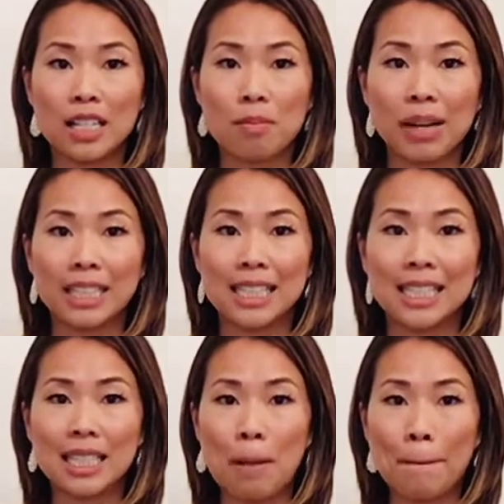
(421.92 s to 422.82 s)
is my
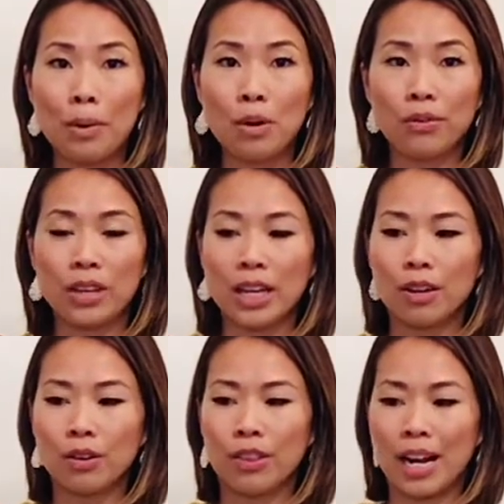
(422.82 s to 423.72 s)
simple
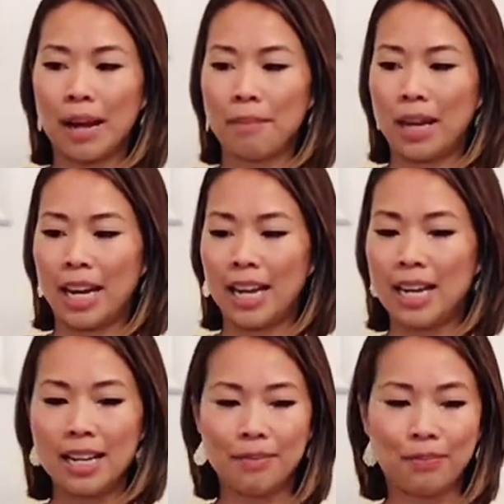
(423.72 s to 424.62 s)
vehicle that I
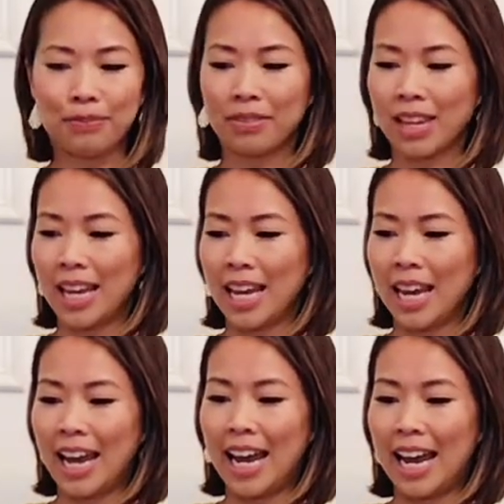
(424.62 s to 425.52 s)
made.
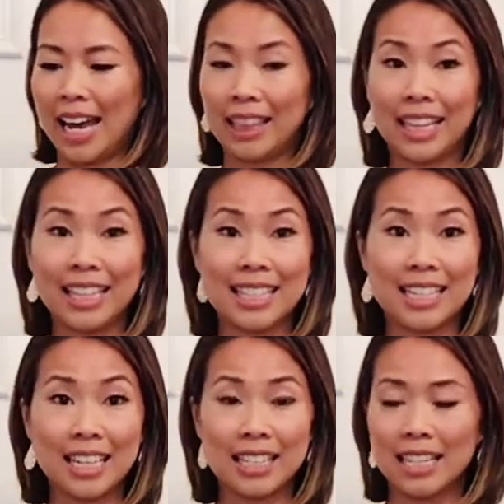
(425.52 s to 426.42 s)
And let's
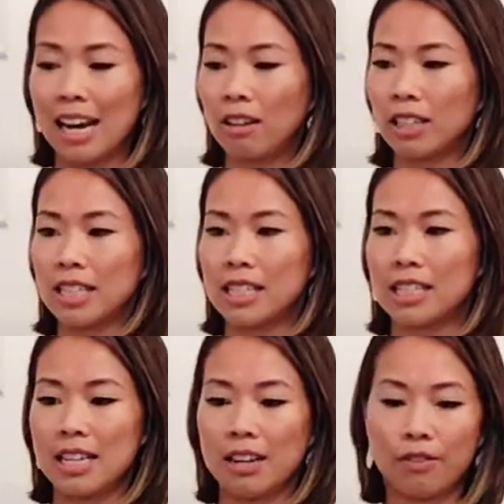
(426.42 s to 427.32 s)
test it out. Let's
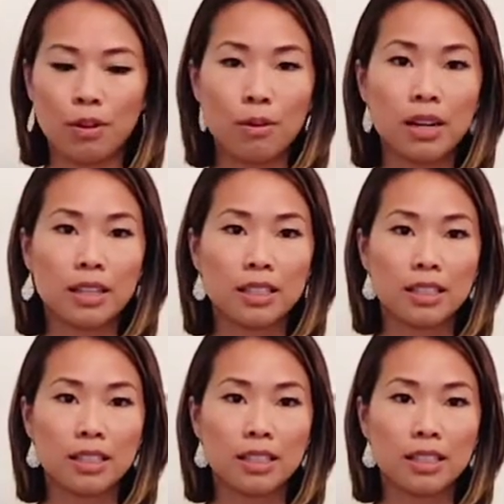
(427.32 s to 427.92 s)
see if it works.